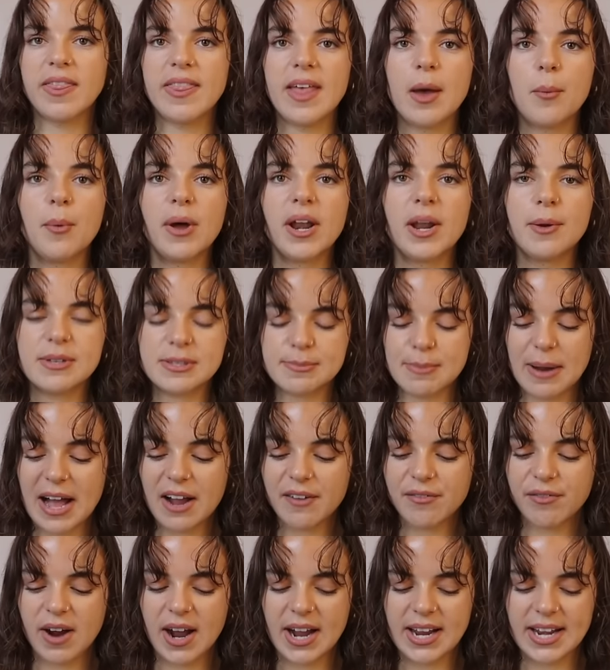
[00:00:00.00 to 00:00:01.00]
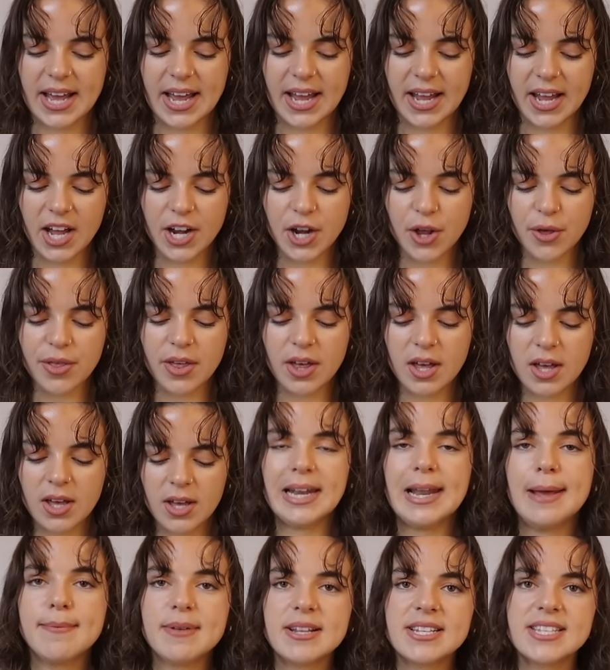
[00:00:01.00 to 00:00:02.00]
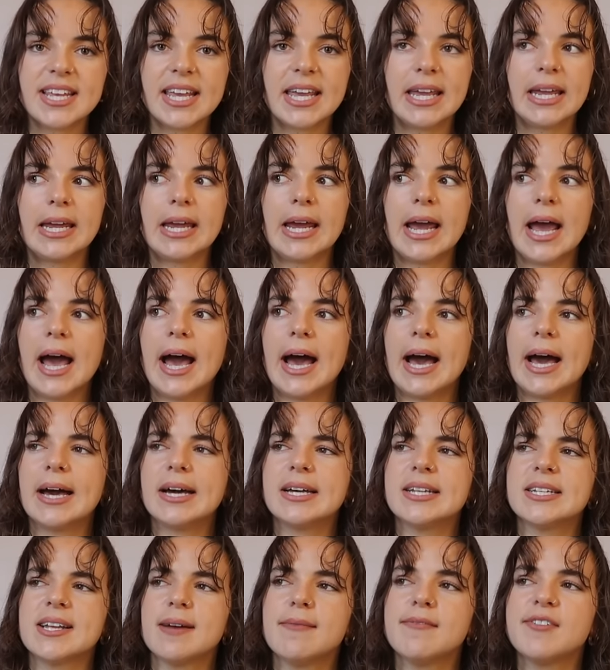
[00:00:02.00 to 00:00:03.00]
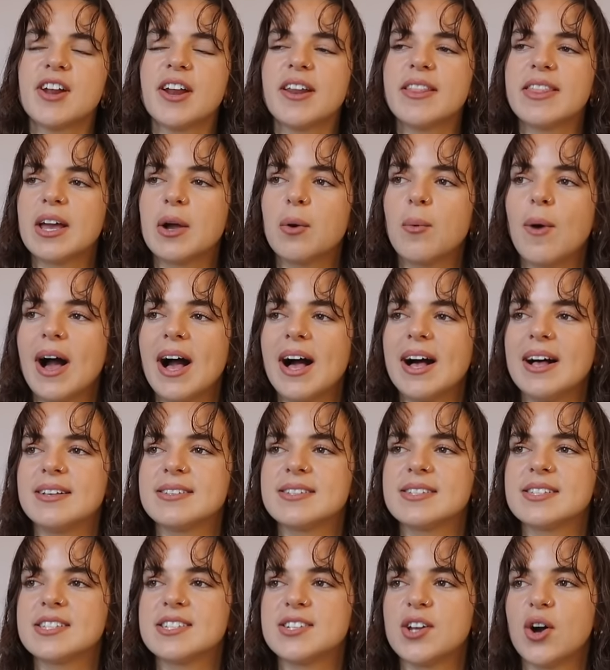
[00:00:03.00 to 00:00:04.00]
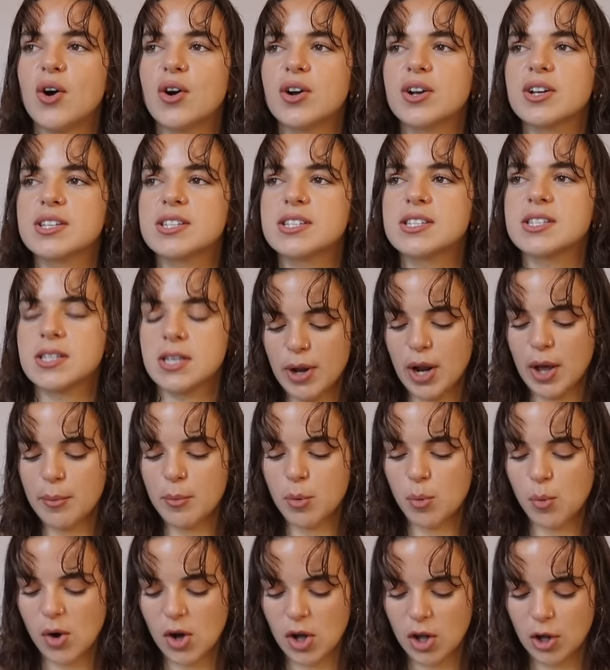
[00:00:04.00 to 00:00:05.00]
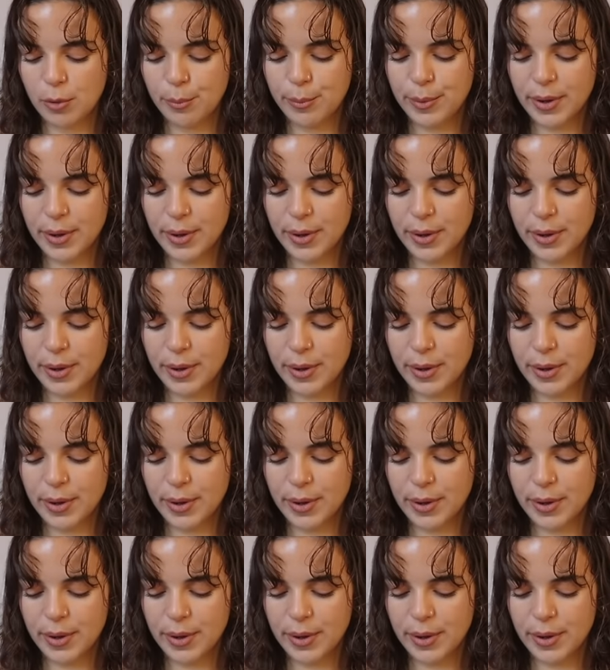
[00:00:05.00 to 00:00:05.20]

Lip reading: And then when it was Black Friday, I know that Liberty and I'm trying to think where else stocks Paloma Wool,